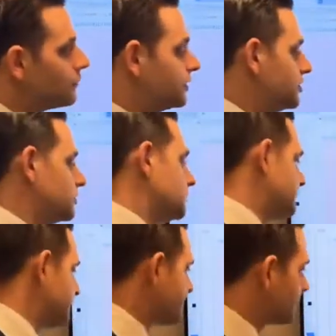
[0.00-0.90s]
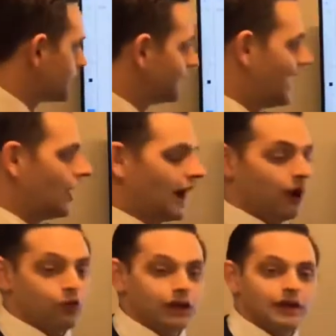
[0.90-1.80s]
Baidu? Now, I
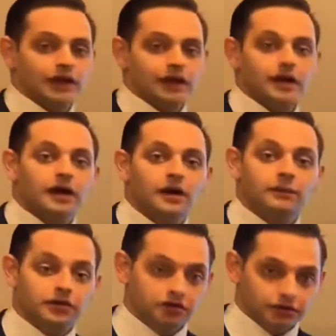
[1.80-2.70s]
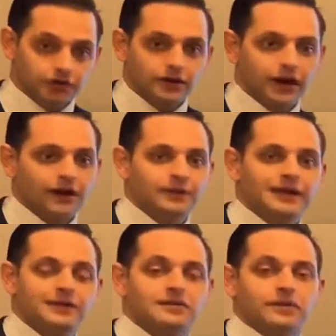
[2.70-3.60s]
really like Baidu,
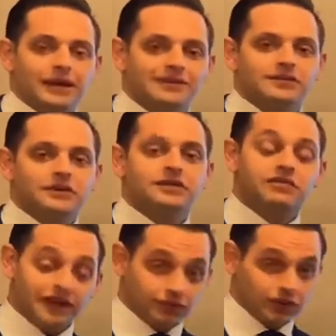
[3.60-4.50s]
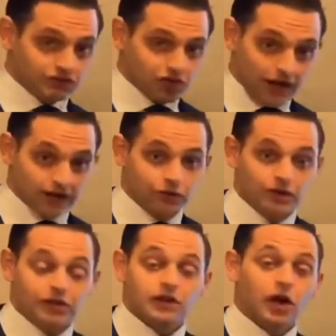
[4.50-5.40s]
and it's basically the Facebook of China, one
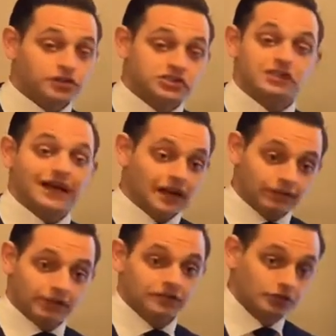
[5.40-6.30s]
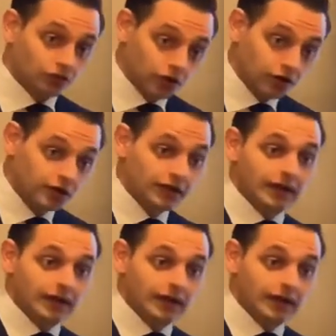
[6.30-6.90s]
of the largest tech companies in the world.